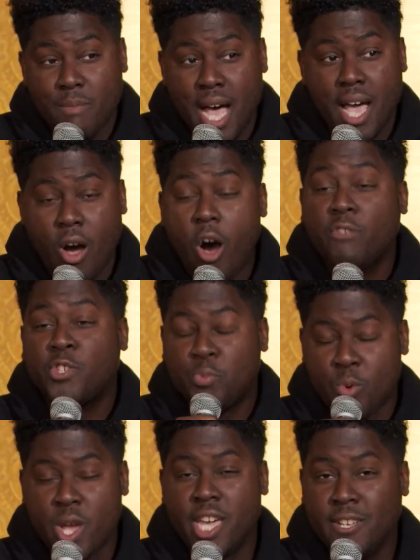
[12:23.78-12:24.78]
my
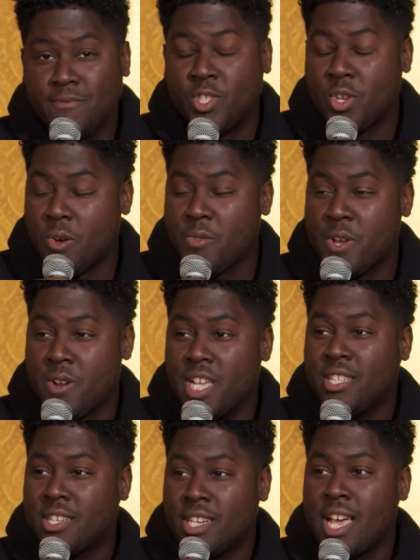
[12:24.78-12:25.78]
offspring. So there
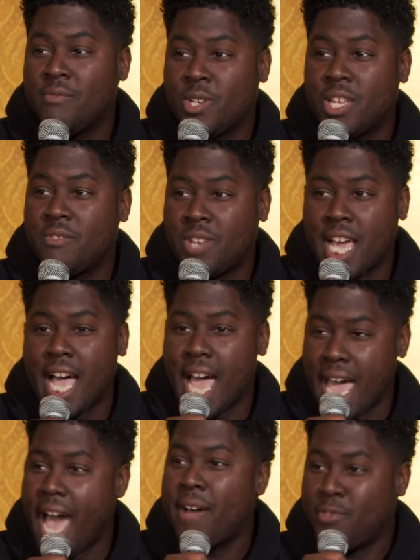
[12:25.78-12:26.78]
is a level of like,
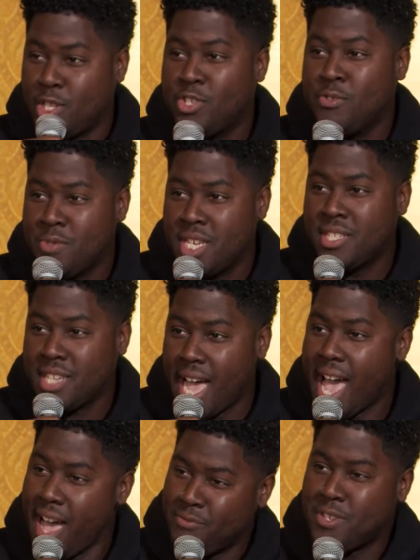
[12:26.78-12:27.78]
I have to do this. I
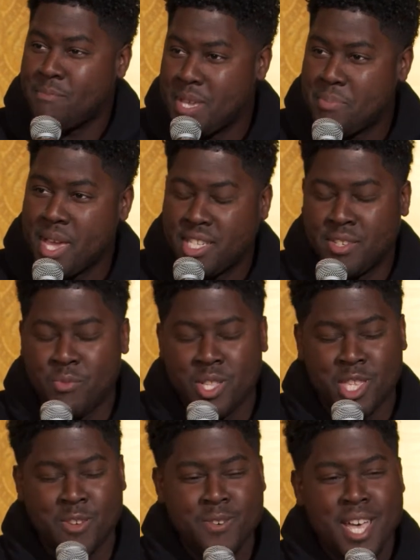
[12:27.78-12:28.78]
have to be patient
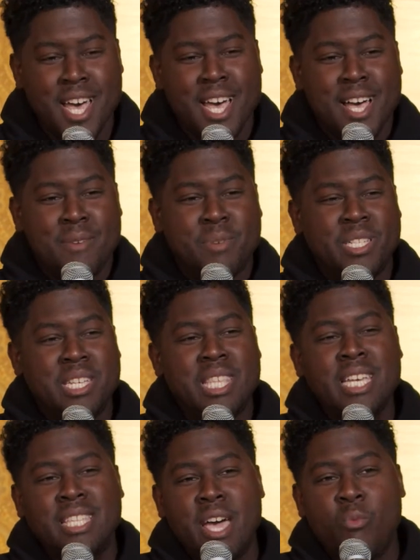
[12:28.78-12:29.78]
with you. But to
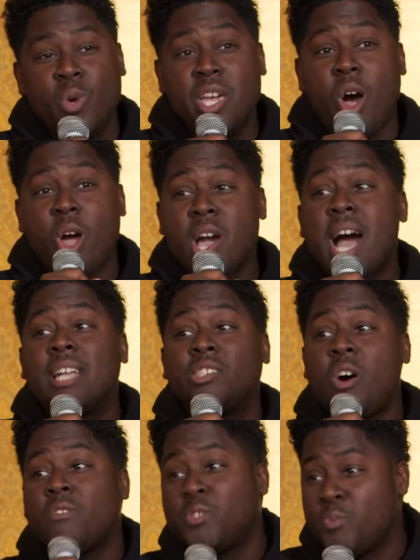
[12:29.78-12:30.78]
think that we are God's
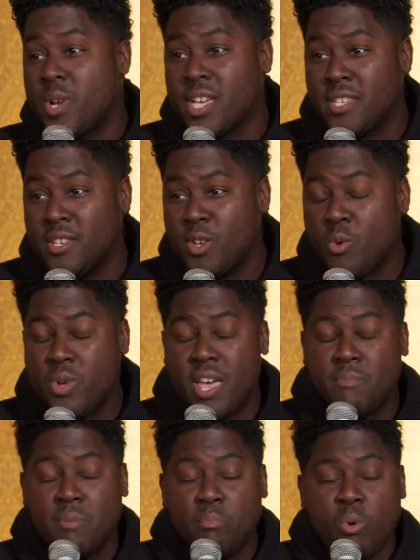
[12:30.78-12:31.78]
offspring, you know, we
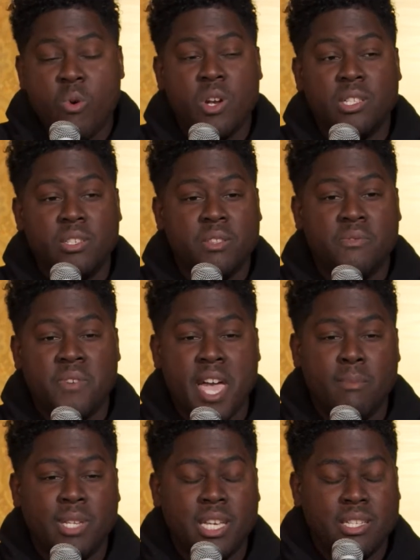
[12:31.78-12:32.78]
have been born into the
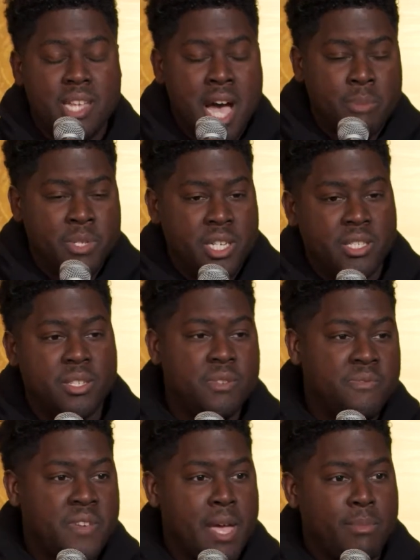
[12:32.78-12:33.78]
family, adopted into the
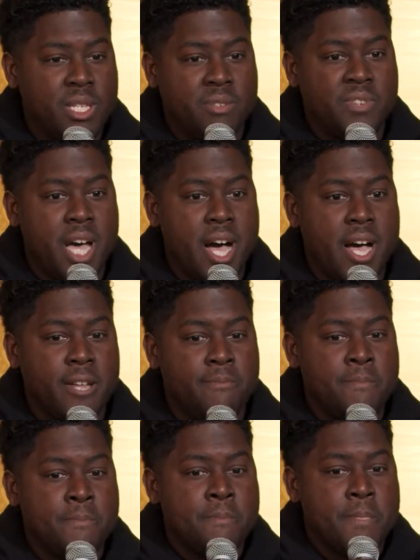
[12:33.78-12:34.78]
family of God.
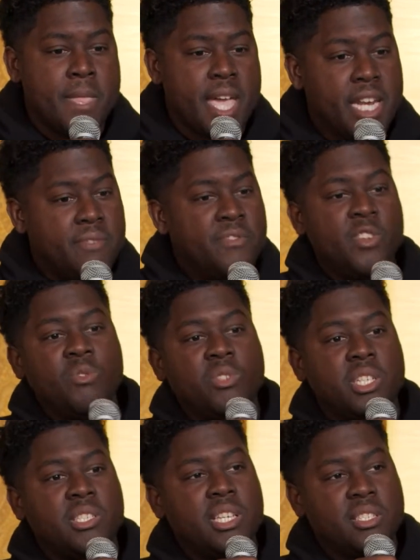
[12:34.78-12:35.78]
And He
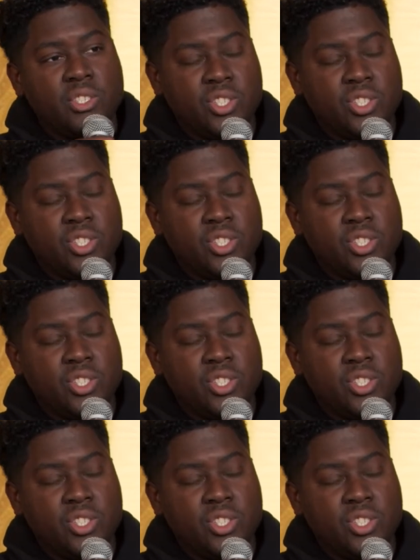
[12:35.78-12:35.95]
views us as His